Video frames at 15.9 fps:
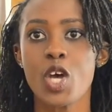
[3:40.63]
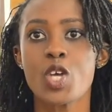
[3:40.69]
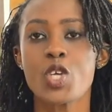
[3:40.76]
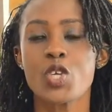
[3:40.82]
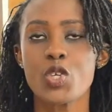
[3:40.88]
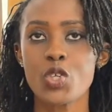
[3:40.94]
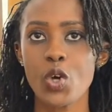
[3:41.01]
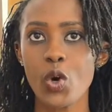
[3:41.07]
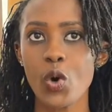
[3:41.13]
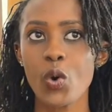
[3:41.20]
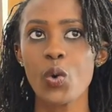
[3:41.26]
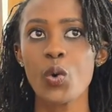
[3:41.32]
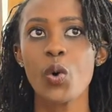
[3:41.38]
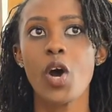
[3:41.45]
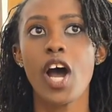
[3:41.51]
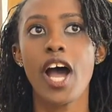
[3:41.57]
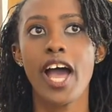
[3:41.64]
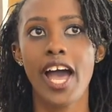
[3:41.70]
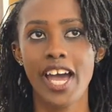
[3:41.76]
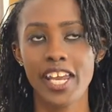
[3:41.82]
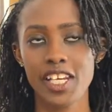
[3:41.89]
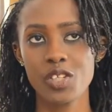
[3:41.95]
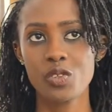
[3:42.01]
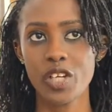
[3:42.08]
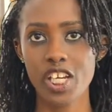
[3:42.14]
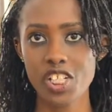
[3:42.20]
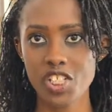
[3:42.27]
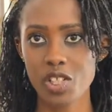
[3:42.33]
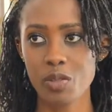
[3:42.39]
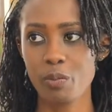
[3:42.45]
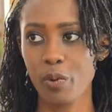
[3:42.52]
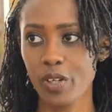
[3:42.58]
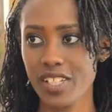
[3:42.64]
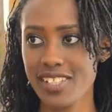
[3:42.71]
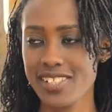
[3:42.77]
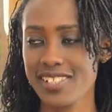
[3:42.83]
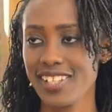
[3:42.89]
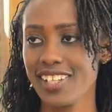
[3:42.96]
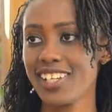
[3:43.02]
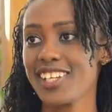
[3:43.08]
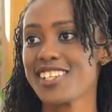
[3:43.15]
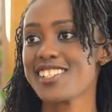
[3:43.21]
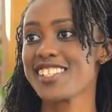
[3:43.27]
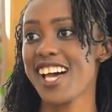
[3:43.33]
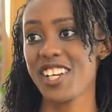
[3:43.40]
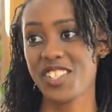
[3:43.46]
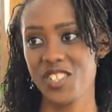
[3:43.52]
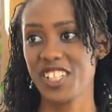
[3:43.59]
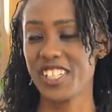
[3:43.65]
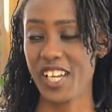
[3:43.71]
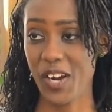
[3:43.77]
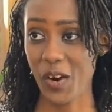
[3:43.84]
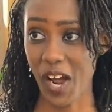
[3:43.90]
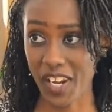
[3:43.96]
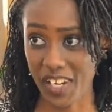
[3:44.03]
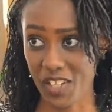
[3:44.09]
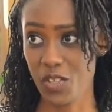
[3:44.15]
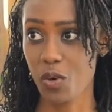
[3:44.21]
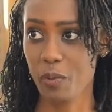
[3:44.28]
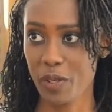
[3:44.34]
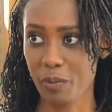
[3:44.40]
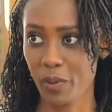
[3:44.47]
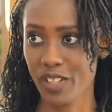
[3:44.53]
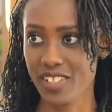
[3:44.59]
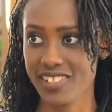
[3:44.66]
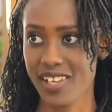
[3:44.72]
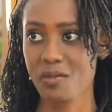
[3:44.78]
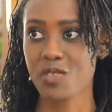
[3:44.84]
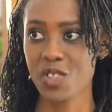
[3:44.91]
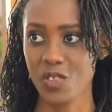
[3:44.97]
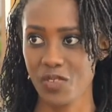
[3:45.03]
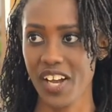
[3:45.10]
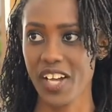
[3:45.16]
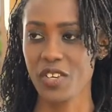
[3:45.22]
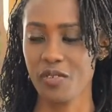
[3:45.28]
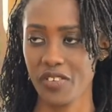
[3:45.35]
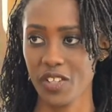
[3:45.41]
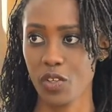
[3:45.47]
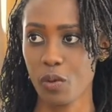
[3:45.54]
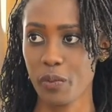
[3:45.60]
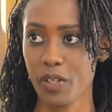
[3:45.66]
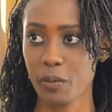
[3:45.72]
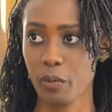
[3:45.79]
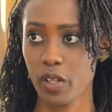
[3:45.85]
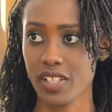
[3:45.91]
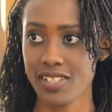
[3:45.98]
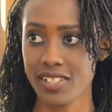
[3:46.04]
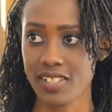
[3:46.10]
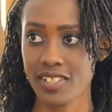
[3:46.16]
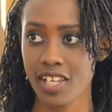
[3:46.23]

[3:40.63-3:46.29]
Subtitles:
So an education policy is actually an endowment policy. I'm sure you've heard of endowment policies.